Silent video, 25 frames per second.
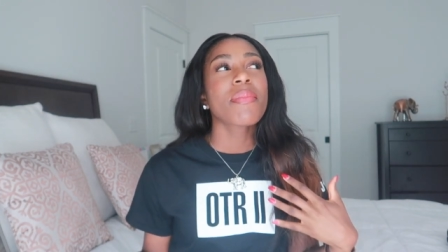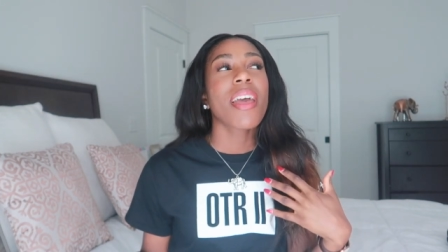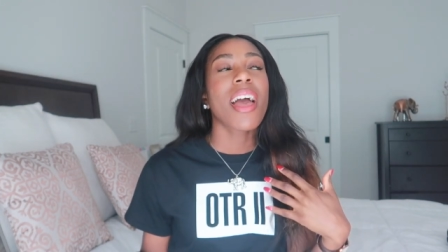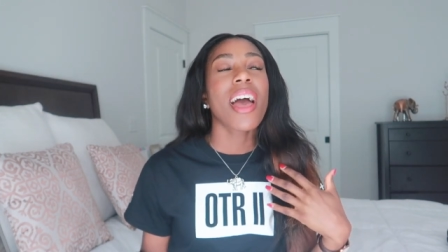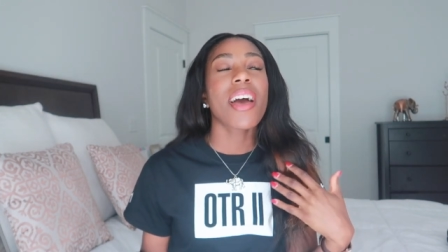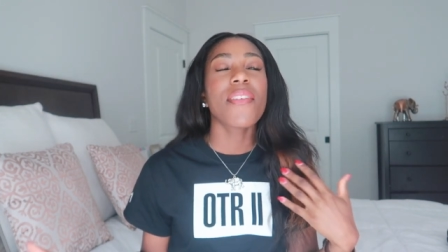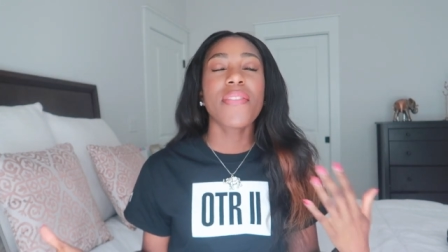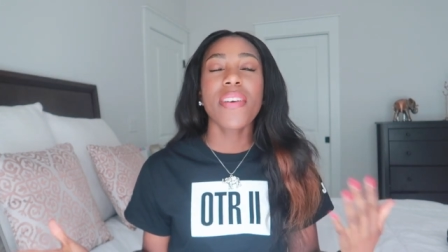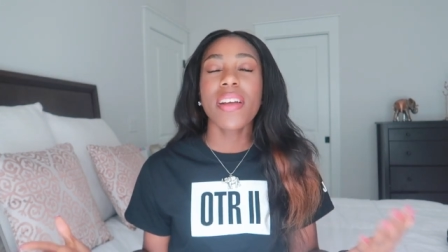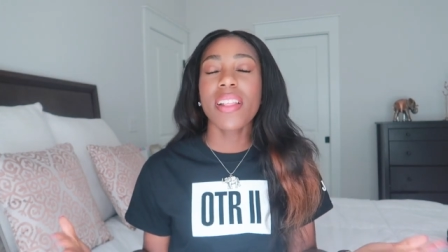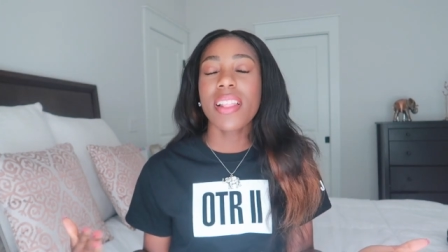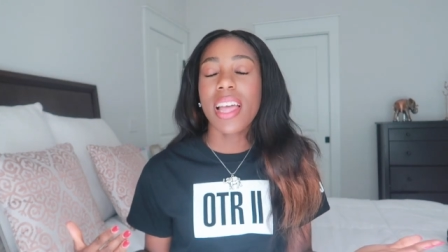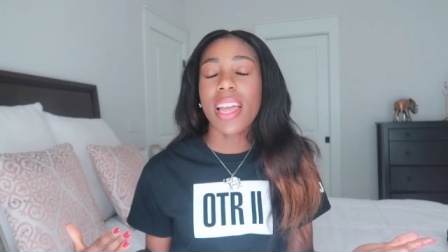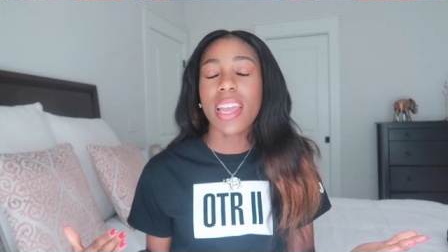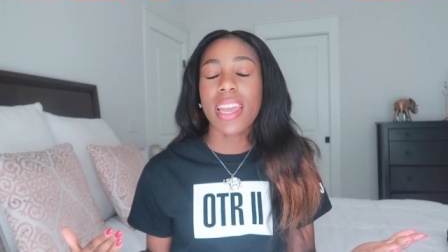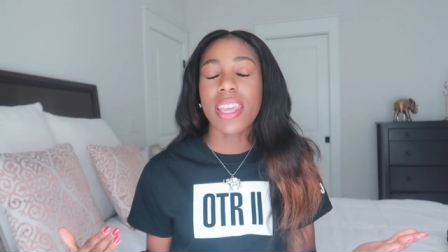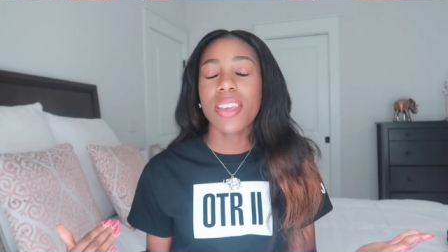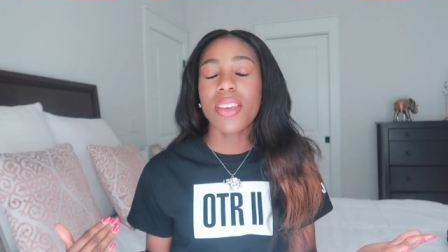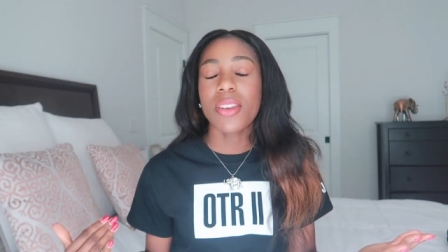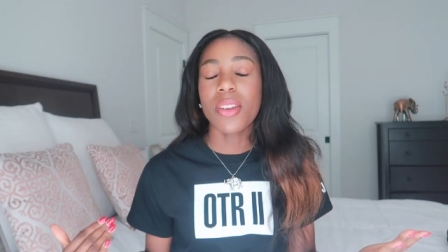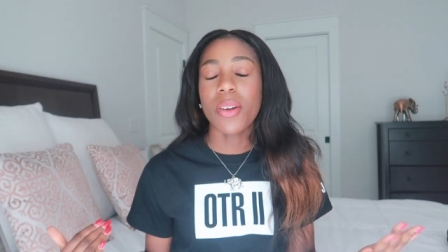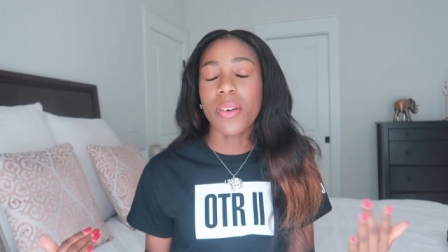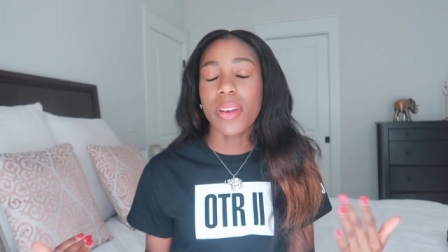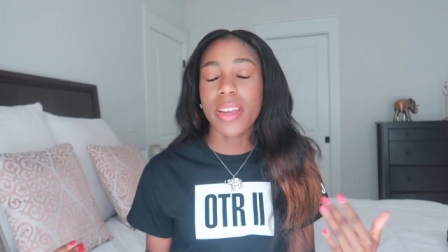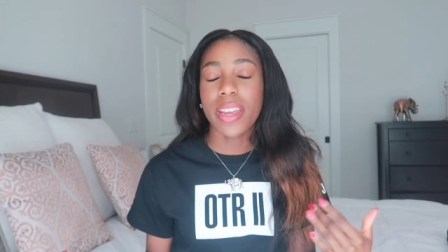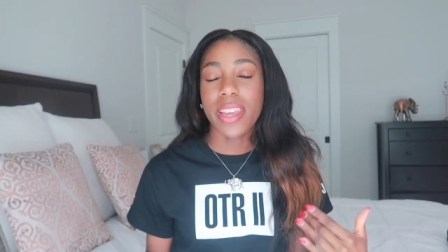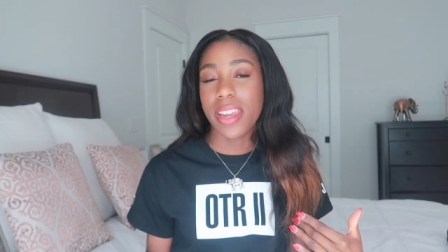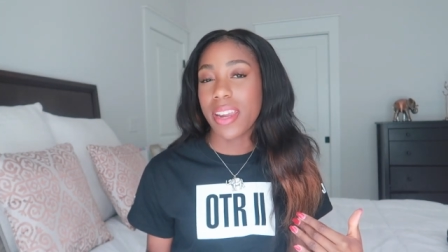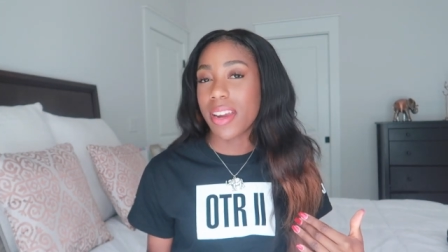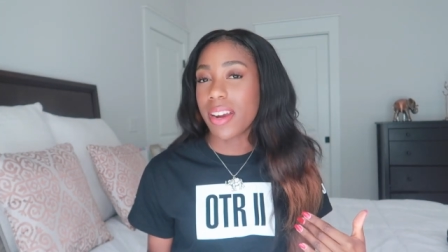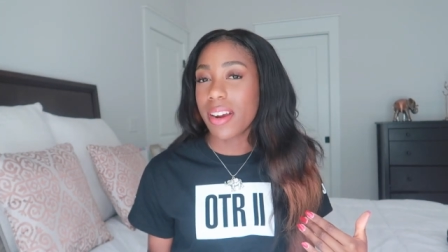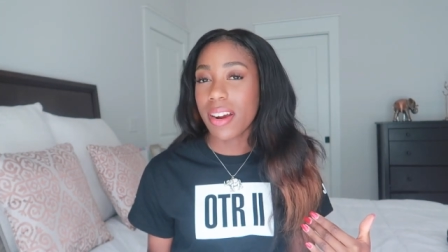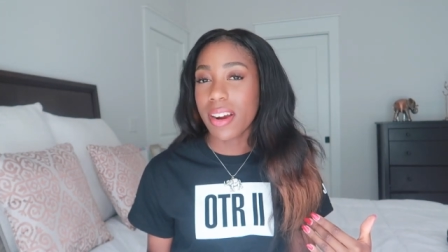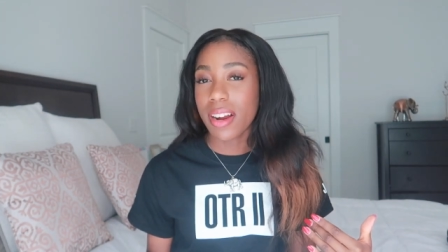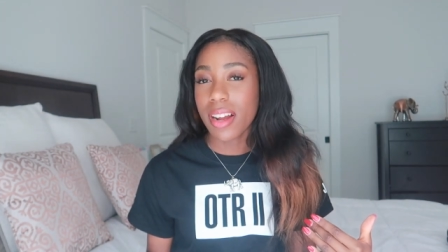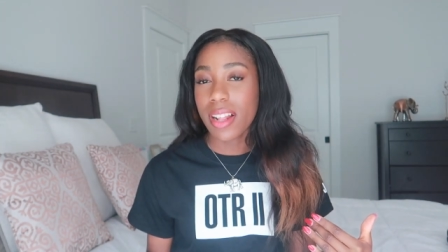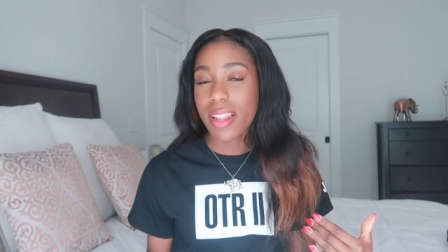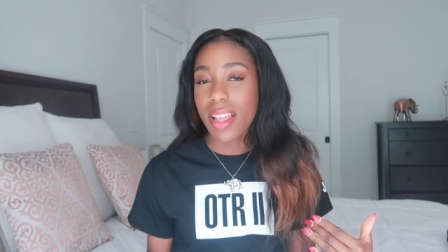I feel like you don't
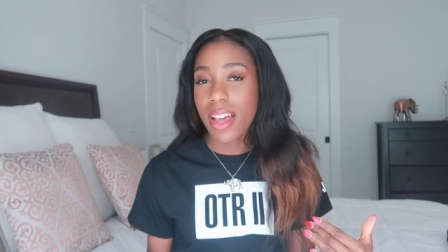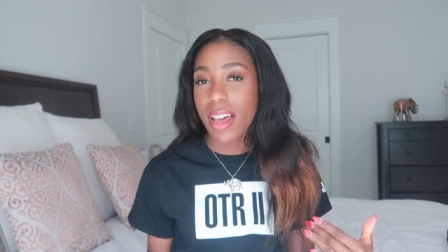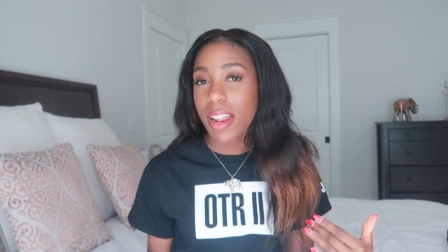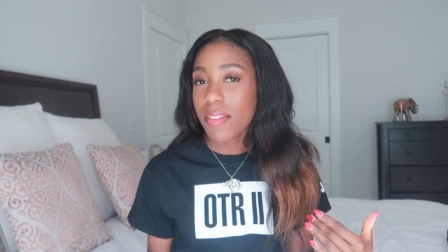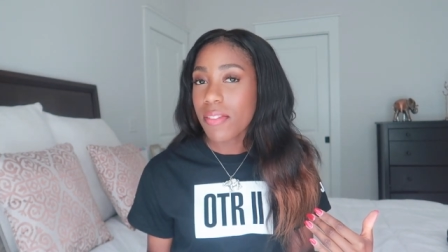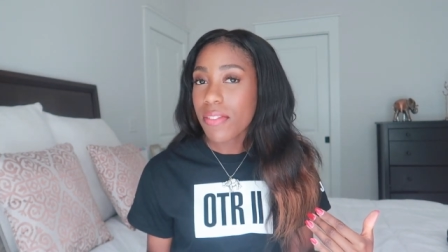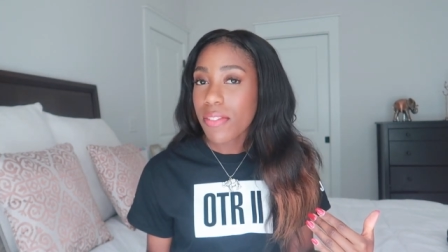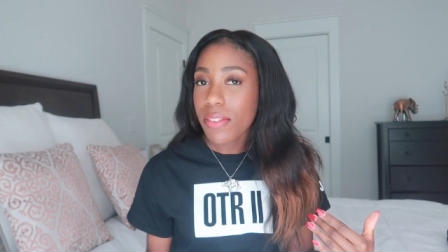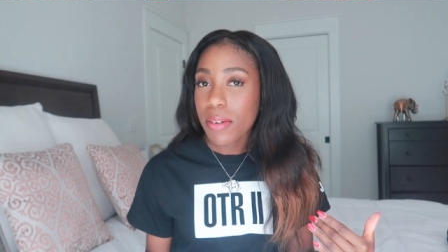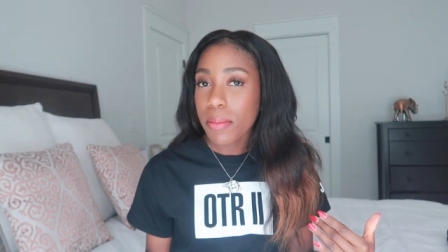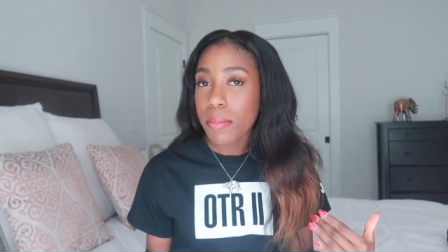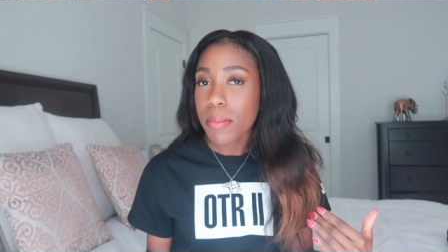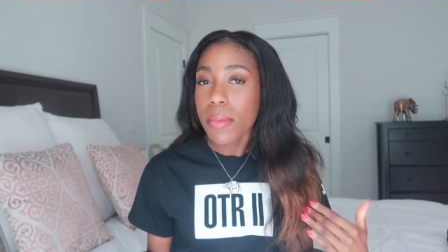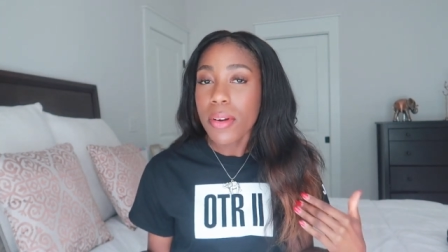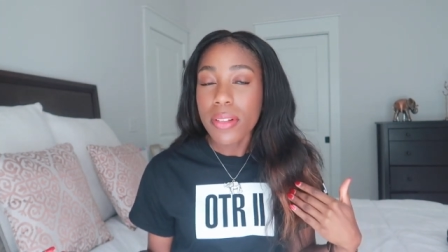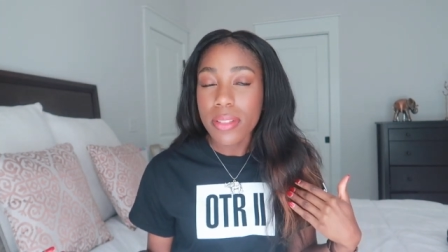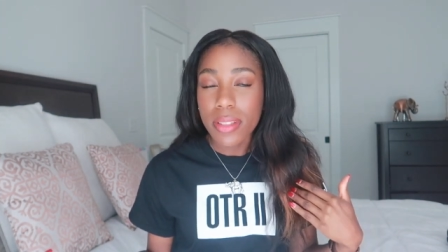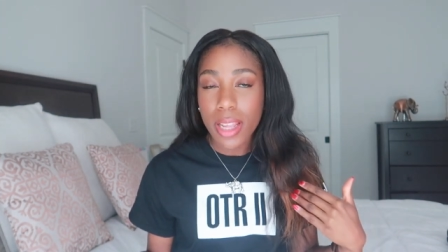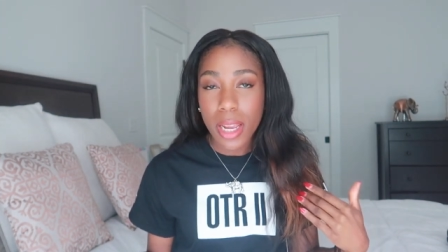hear a lot from